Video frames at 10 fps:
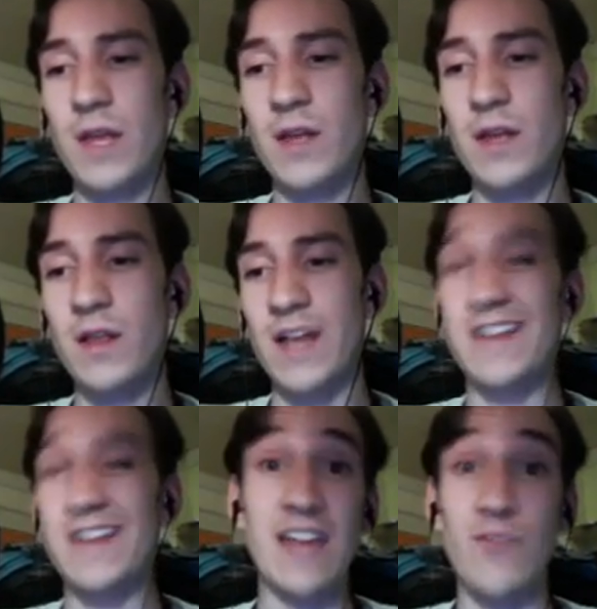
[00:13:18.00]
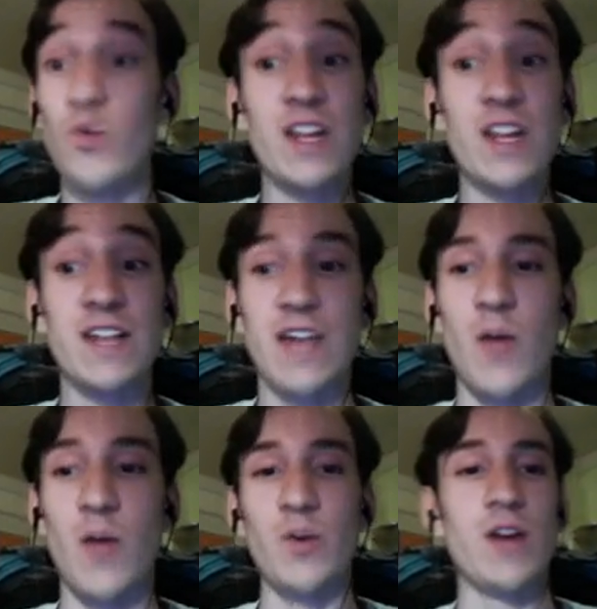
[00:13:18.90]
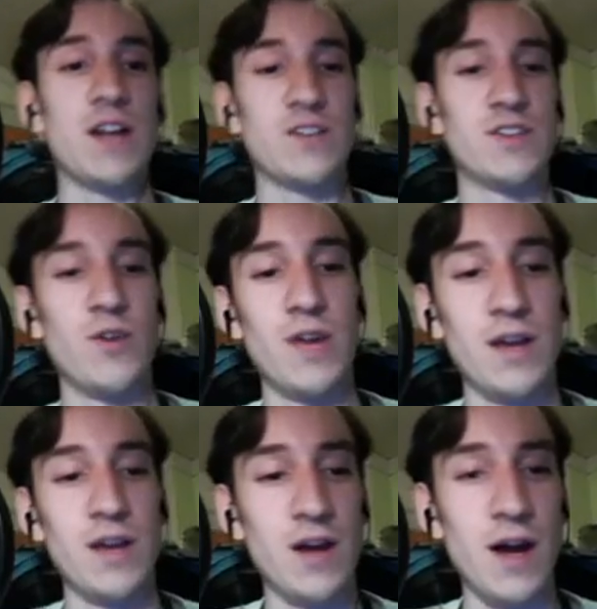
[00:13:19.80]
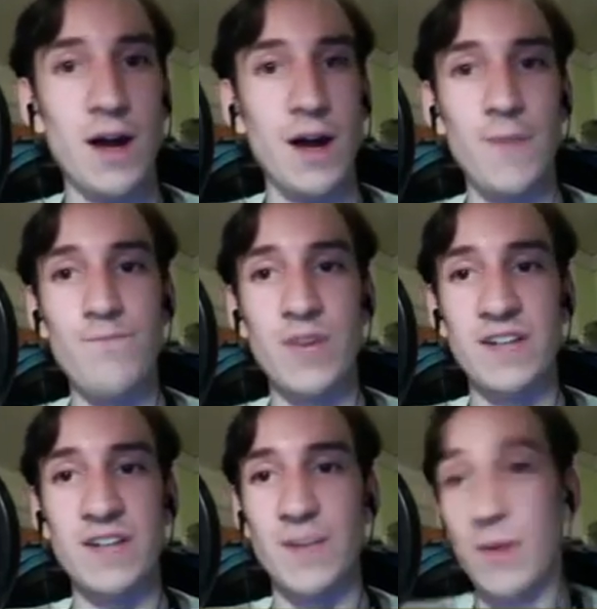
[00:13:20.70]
like, it really does help when you guys donate, because I'm able